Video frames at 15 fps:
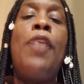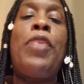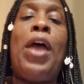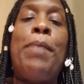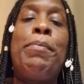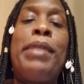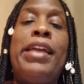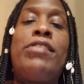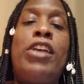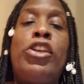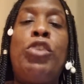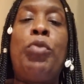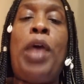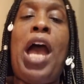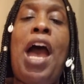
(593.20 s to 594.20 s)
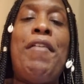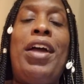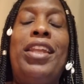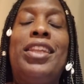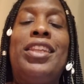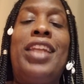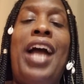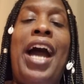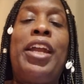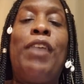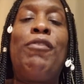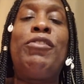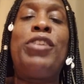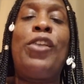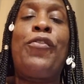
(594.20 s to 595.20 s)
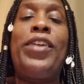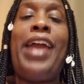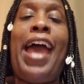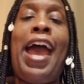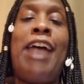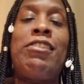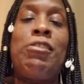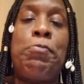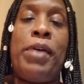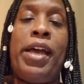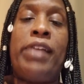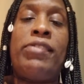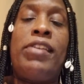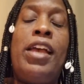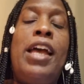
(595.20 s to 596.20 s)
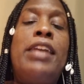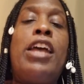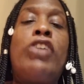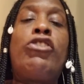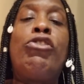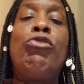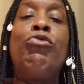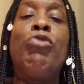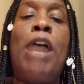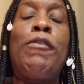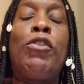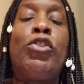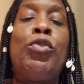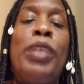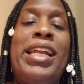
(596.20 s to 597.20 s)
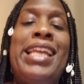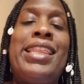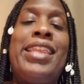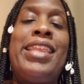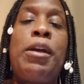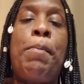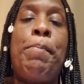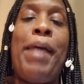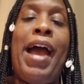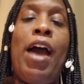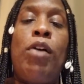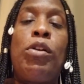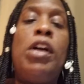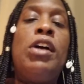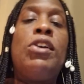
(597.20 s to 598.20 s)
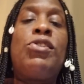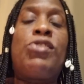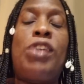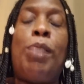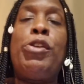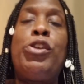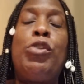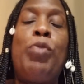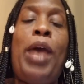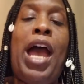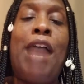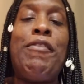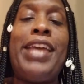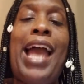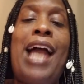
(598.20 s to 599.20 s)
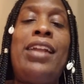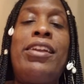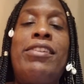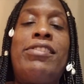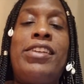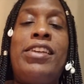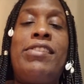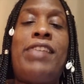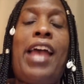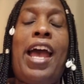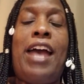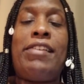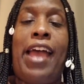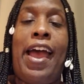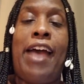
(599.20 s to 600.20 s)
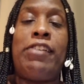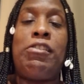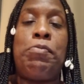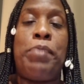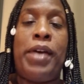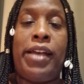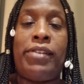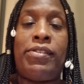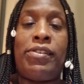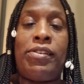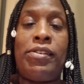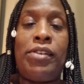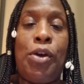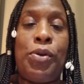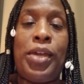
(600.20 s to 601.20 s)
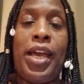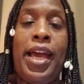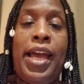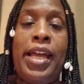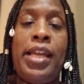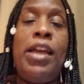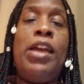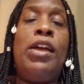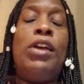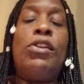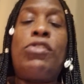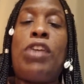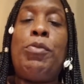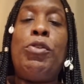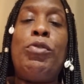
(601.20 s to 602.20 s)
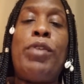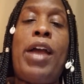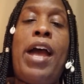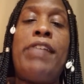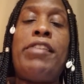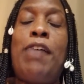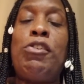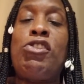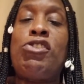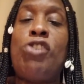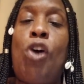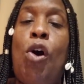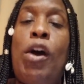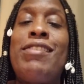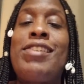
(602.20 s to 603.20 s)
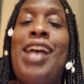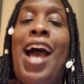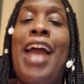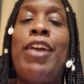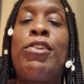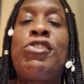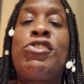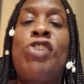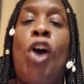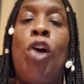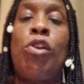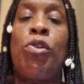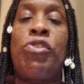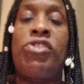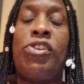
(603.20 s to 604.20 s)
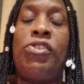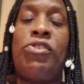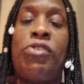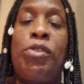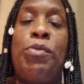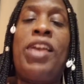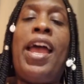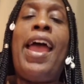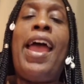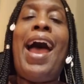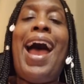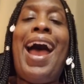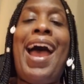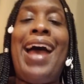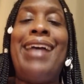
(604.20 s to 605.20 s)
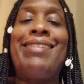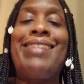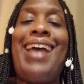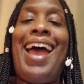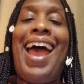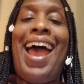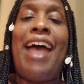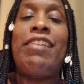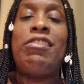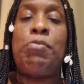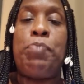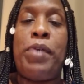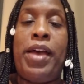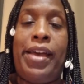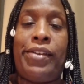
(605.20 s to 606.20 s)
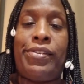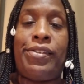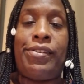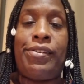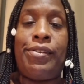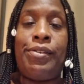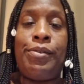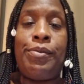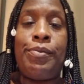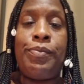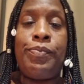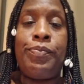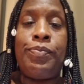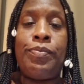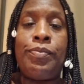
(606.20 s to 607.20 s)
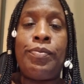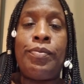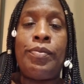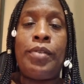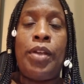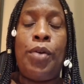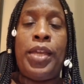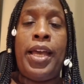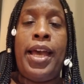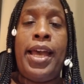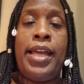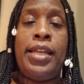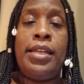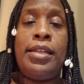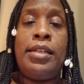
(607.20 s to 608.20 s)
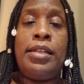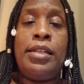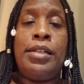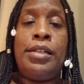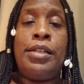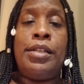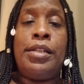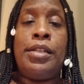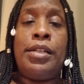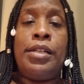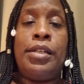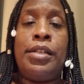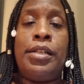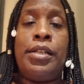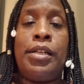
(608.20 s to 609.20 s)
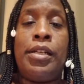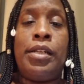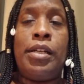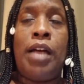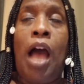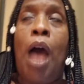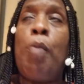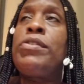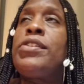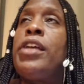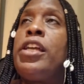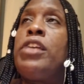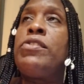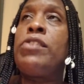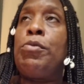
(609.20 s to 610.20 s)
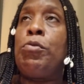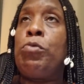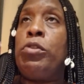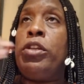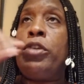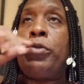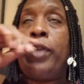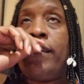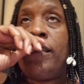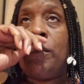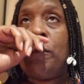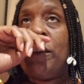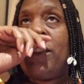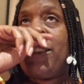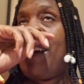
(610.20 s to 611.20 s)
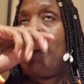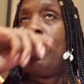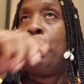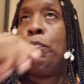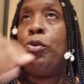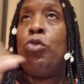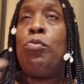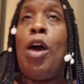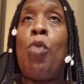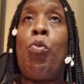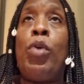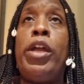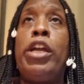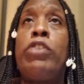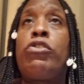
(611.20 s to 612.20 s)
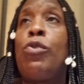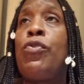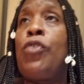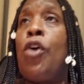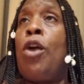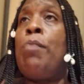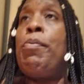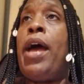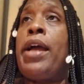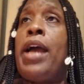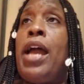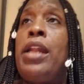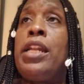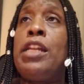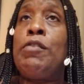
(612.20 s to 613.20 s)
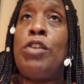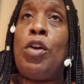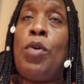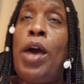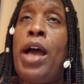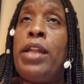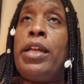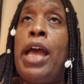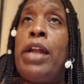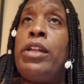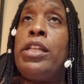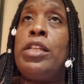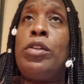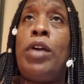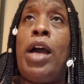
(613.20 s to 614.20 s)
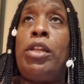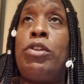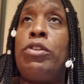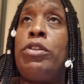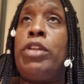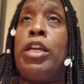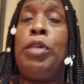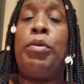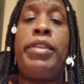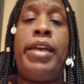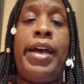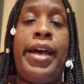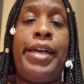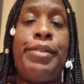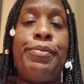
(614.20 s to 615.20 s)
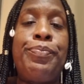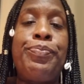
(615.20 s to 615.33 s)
That means that you have a lot of different aspects that you never knew anything about. Some of you have galaxies as aspects, okay? Some of you guys have entire solar systems as aspects. Okay? I'm gonna tell you something really crazy one time that blew my wig so far back. I didn't even know how to deal with that.